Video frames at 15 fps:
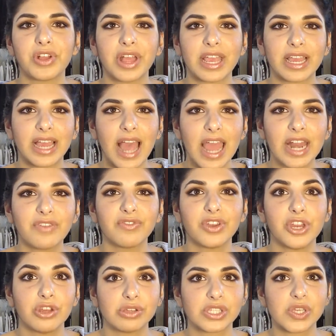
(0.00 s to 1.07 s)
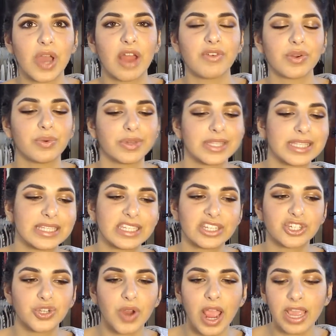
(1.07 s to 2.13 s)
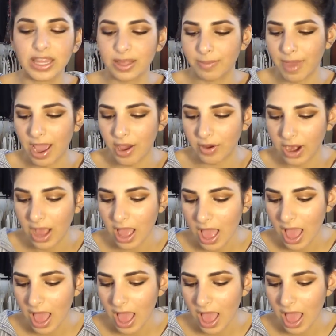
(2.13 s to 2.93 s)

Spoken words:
They're like kind of new, so everyone's still trying them out.